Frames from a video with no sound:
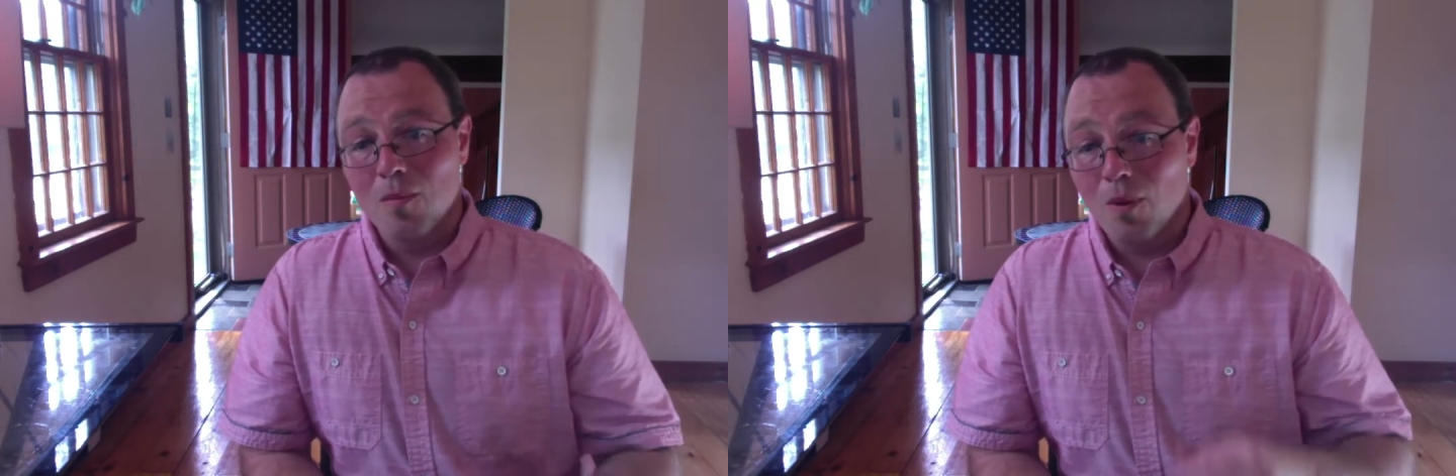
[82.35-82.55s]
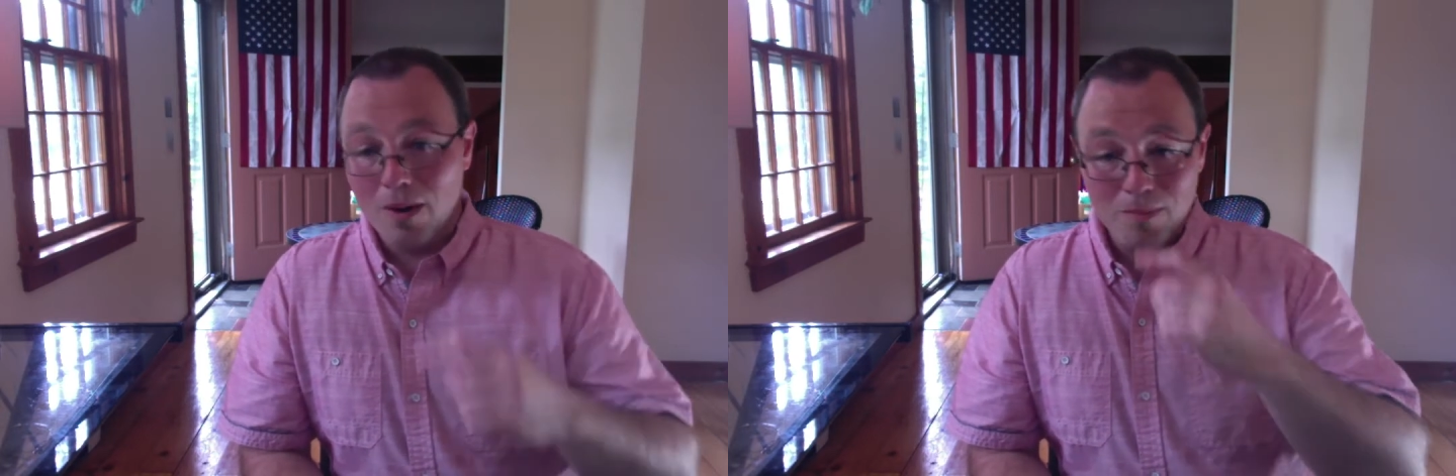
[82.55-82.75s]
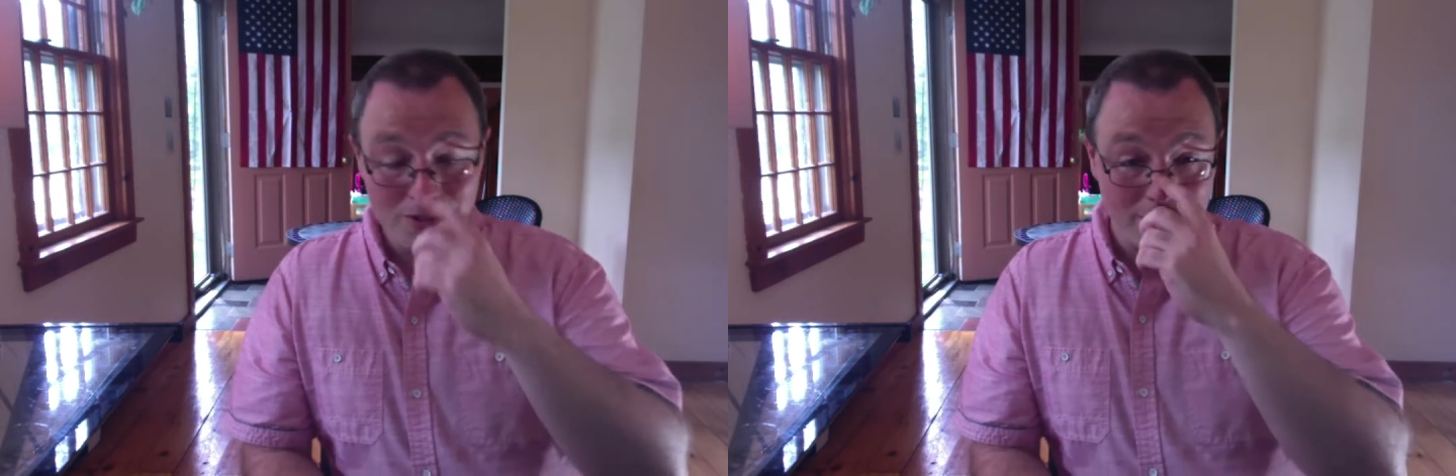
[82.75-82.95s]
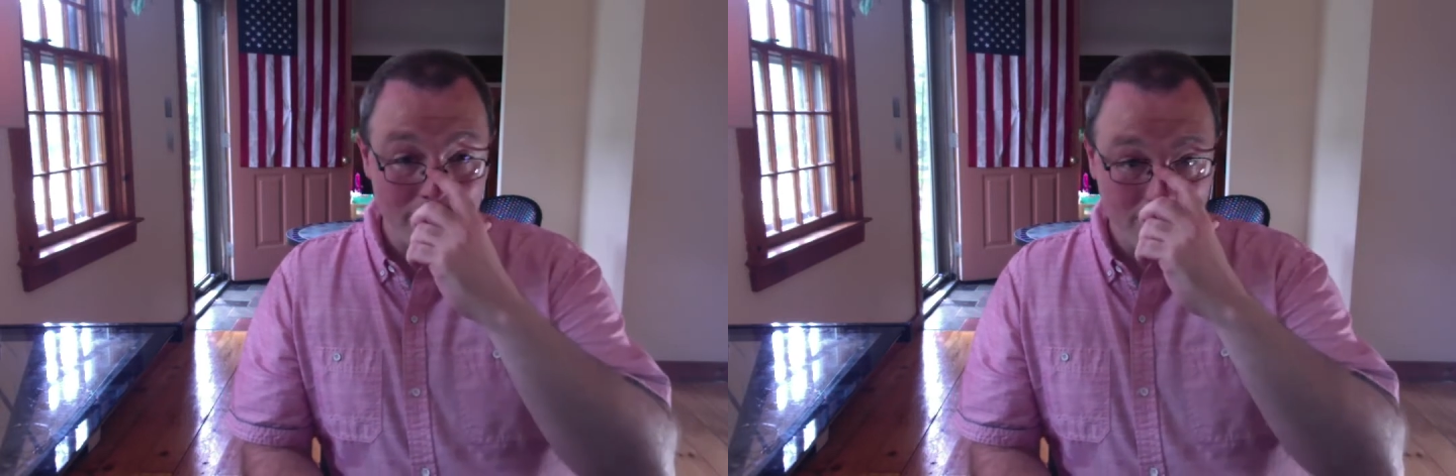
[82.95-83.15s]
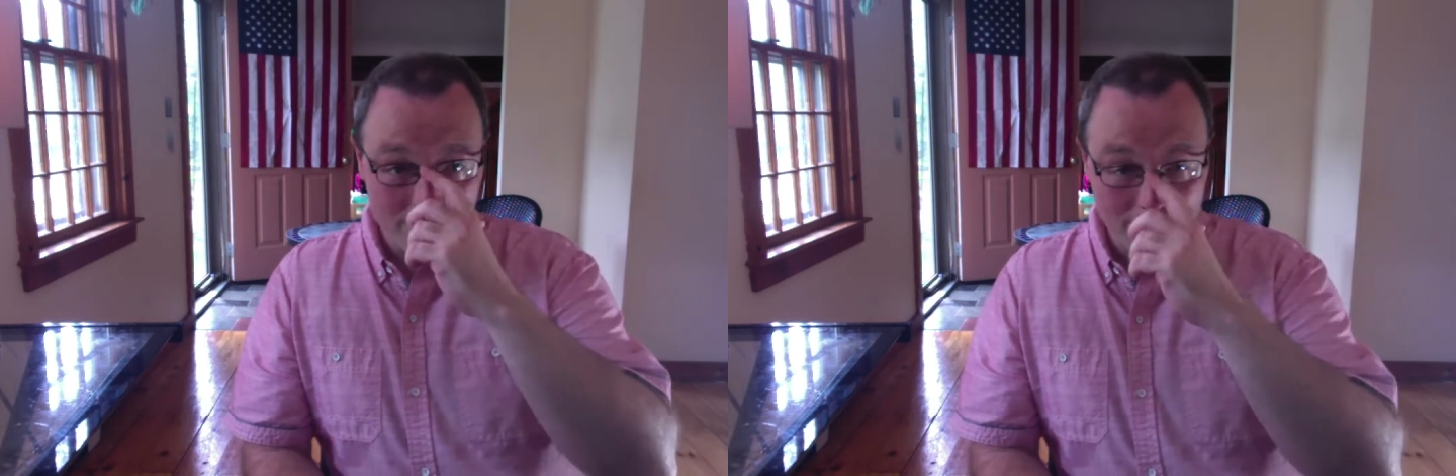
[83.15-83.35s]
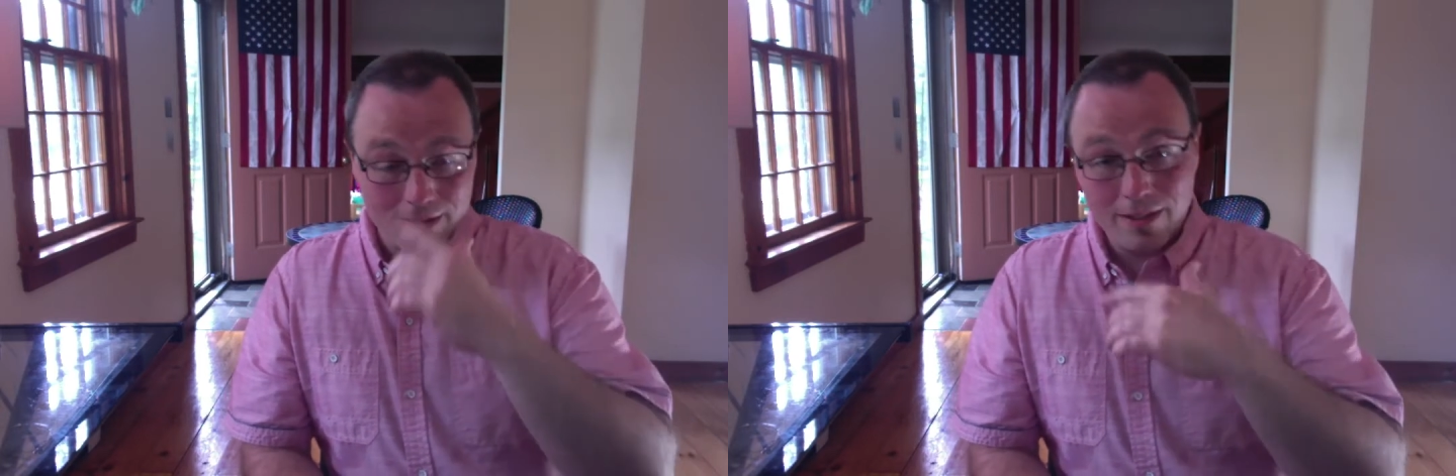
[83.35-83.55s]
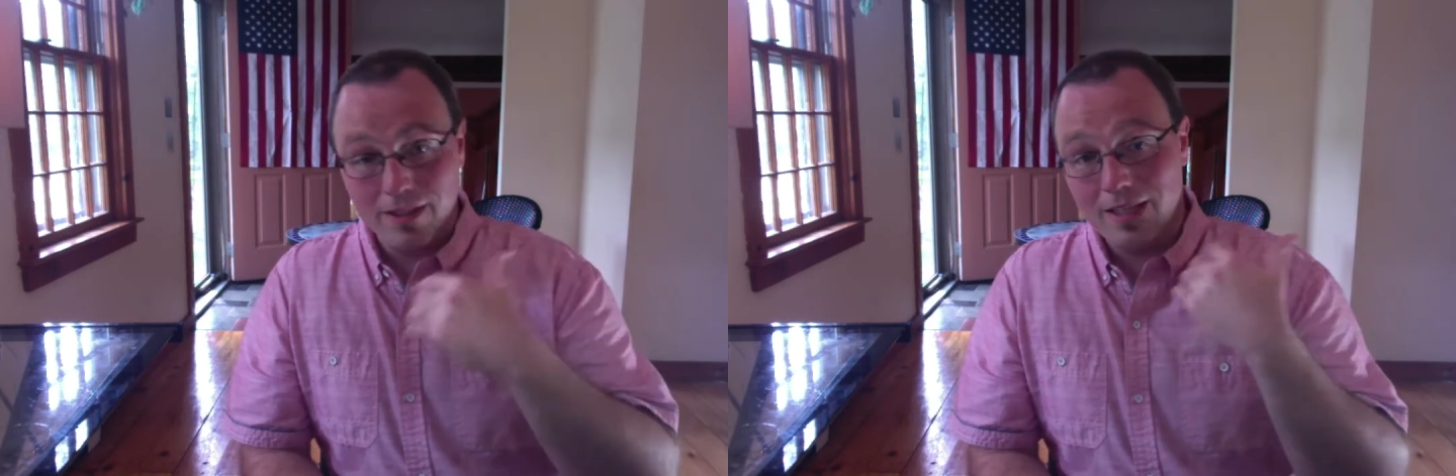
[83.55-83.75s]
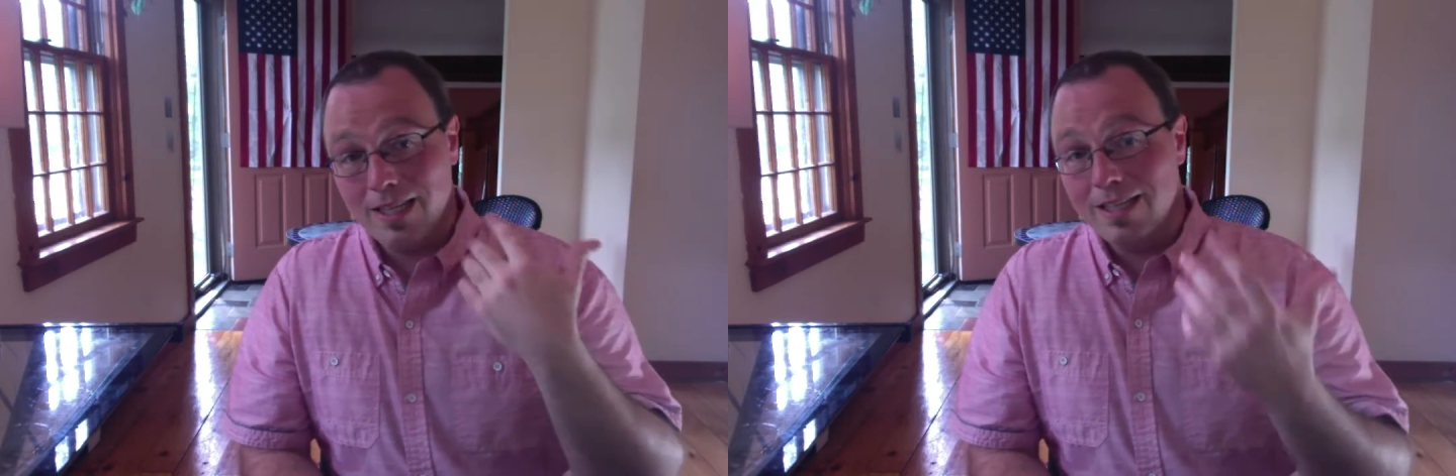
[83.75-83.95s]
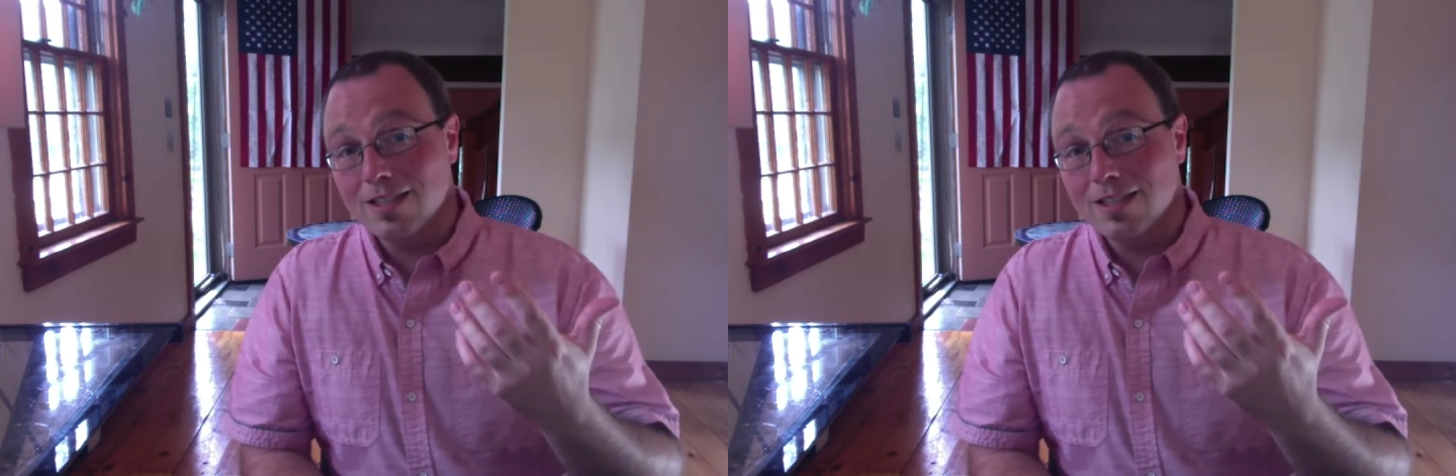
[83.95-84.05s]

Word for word: But Mr. Diehl says that he